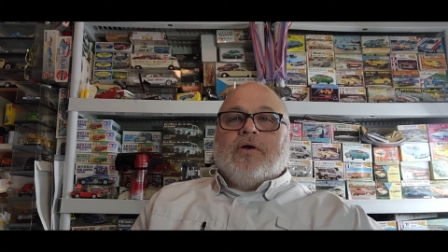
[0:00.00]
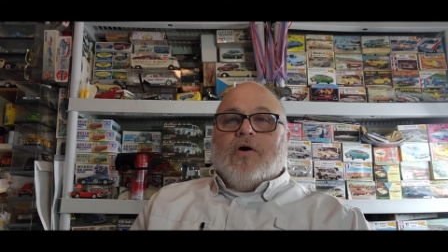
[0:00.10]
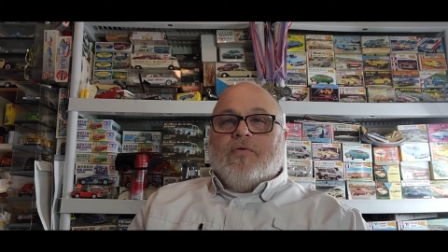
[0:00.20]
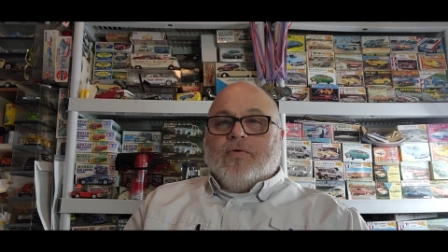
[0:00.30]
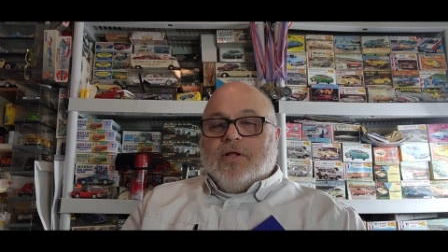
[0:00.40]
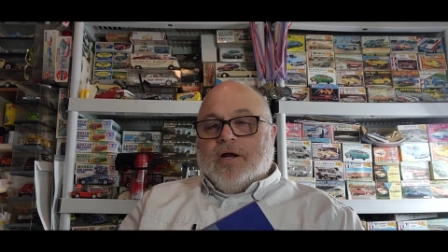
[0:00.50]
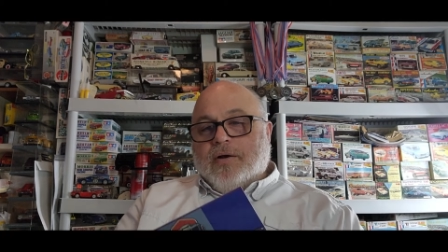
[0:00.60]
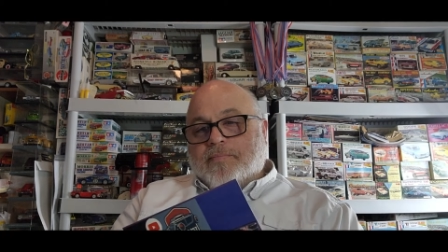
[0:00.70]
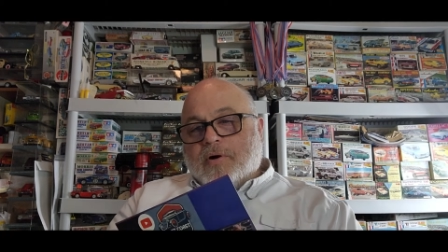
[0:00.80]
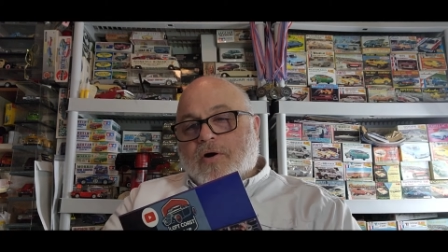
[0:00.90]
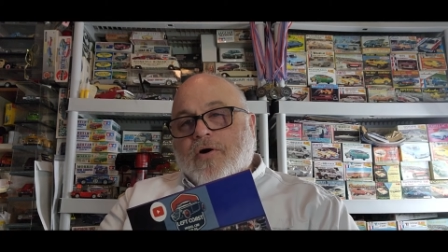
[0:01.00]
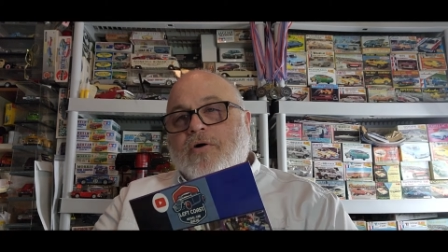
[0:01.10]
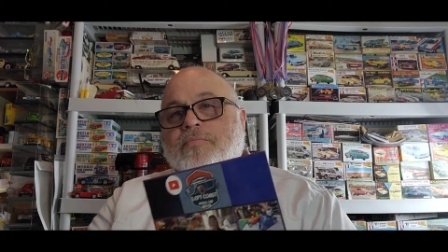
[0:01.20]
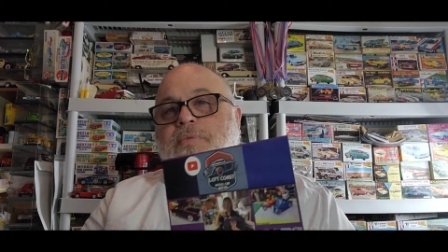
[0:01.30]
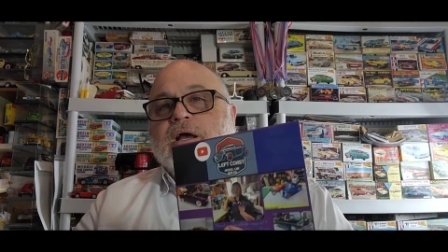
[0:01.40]
over there,
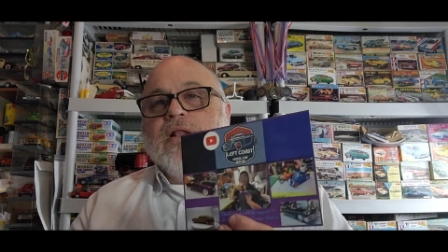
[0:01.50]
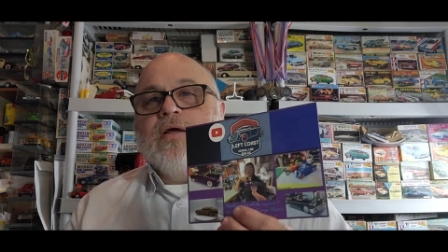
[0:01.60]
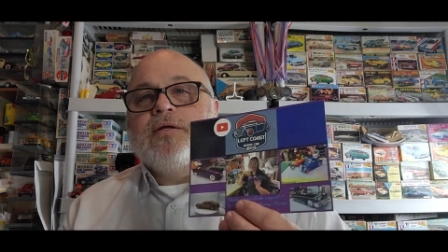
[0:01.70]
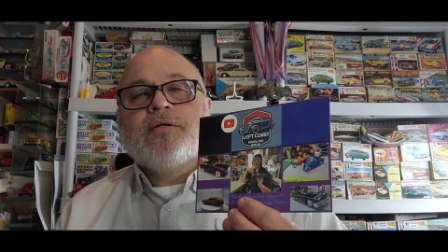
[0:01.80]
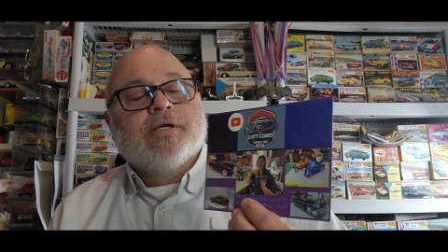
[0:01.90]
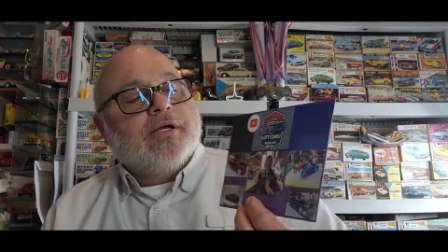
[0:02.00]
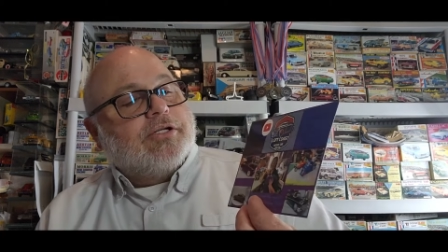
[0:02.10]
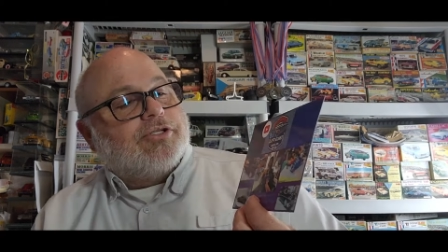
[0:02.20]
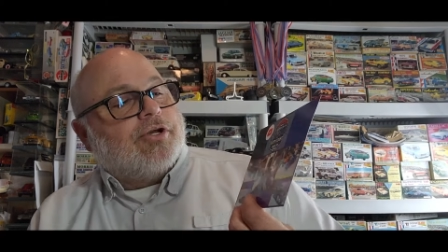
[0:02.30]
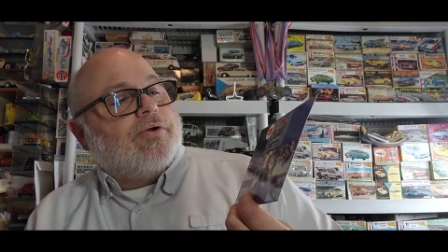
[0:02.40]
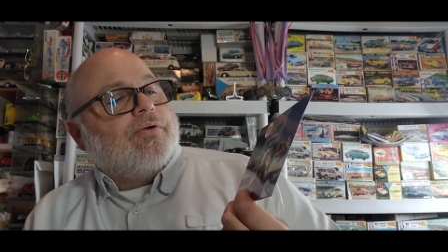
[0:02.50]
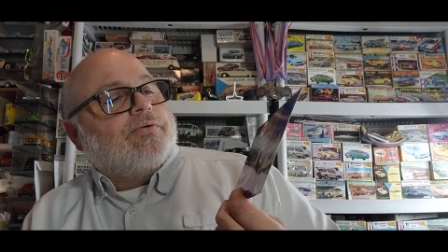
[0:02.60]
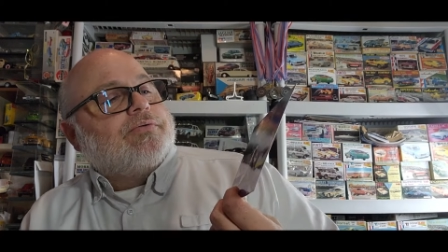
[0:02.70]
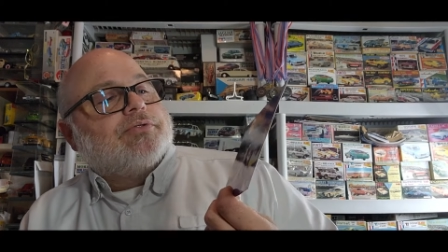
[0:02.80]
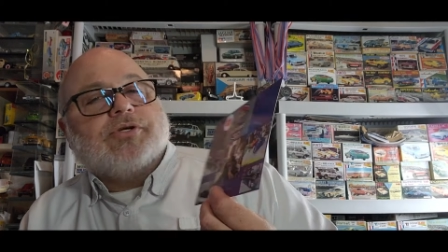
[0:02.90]
Paul, Bella,
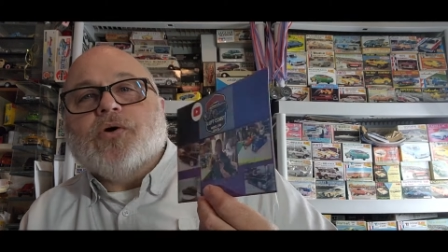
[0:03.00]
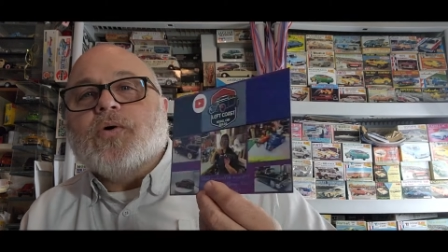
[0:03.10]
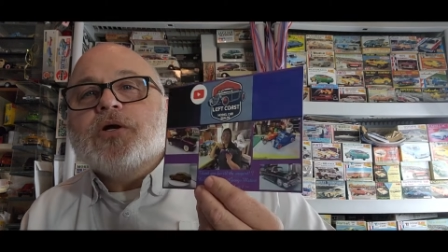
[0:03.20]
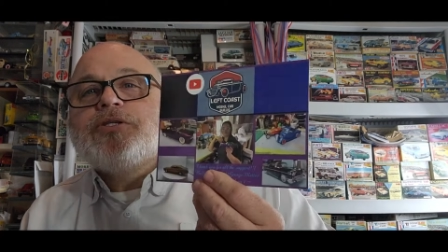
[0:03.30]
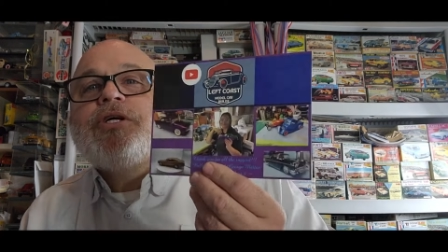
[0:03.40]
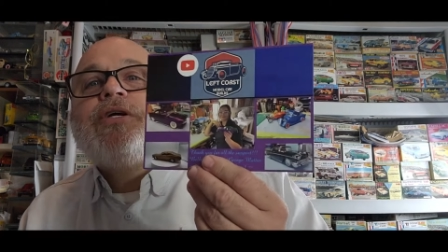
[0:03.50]
June, George,